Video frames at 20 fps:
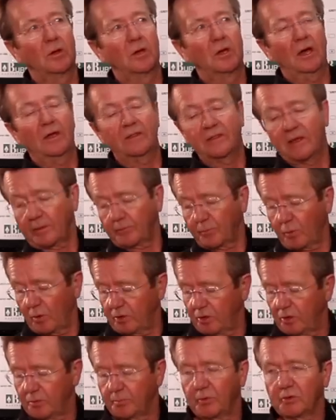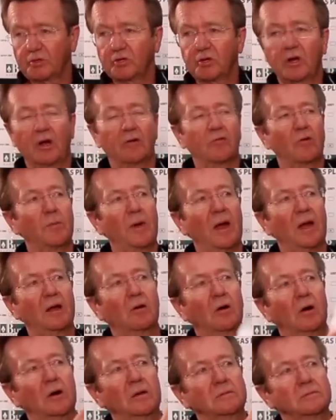At that point, you'd put your cover back
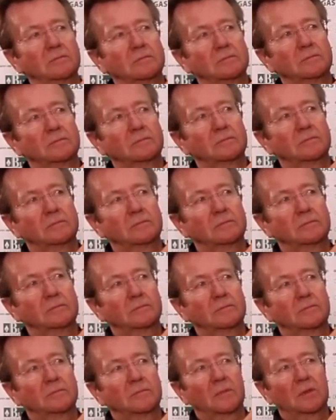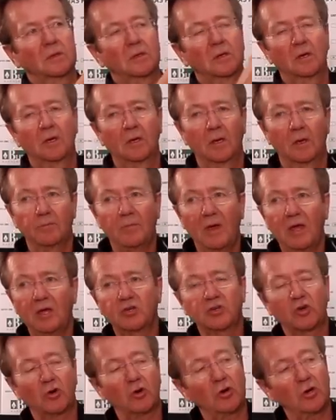on. Make
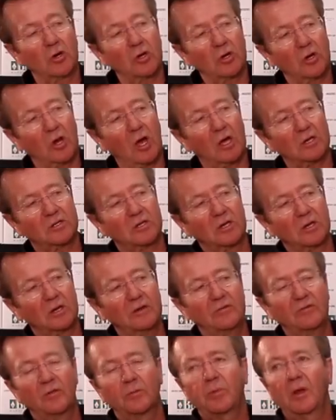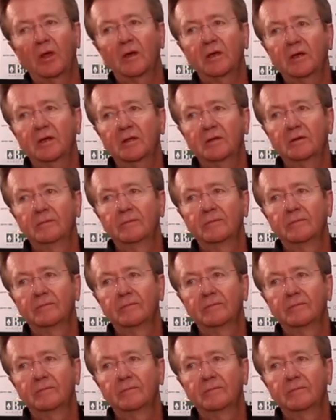sure not to leave the plug in.